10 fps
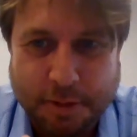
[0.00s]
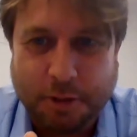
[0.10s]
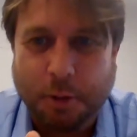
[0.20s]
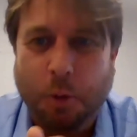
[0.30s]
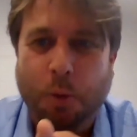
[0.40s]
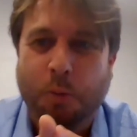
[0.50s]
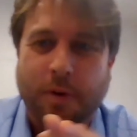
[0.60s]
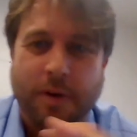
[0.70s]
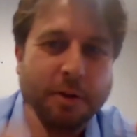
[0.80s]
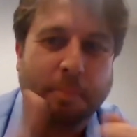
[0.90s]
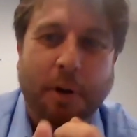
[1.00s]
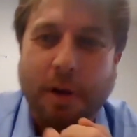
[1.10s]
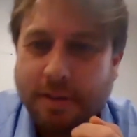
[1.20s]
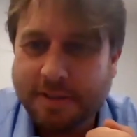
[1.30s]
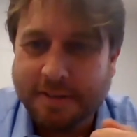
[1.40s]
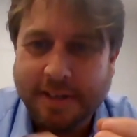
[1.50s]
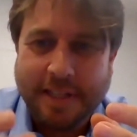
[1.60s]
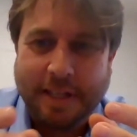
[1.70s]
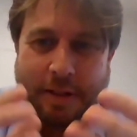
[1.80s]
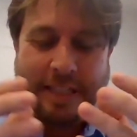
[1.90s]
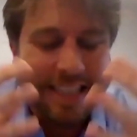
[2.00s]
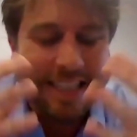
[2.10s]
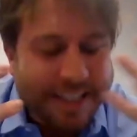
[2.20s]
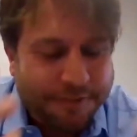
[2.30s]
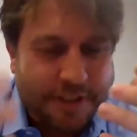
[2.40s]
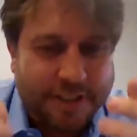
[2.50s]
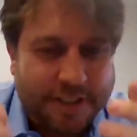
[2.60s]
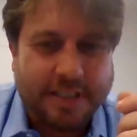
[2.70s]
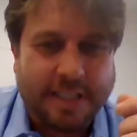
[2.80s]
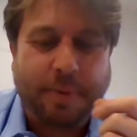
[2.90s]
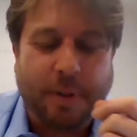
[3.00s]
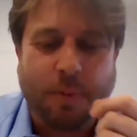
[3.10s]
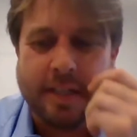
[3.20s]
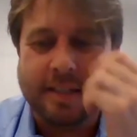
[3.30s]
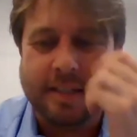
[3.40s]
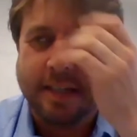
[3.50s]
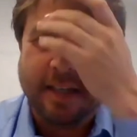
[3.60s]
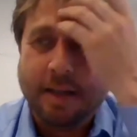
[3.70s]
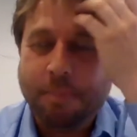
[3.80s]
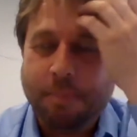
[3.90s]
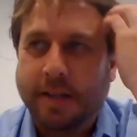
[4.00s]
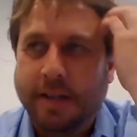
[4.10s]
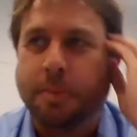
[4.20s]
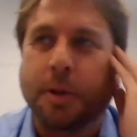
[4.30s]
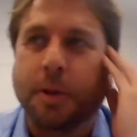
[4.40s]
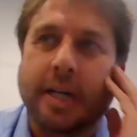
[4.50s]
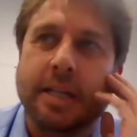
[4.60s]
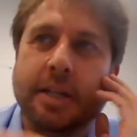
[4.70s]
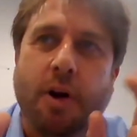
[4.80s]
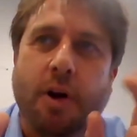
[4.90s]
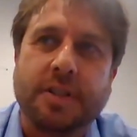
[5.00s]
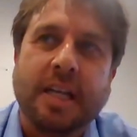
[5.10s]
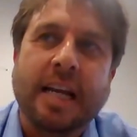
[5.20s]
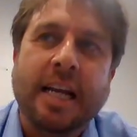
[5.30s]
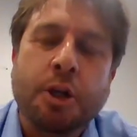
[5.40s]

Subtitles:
school, the births. There's an inefficiency built in by the community in your office.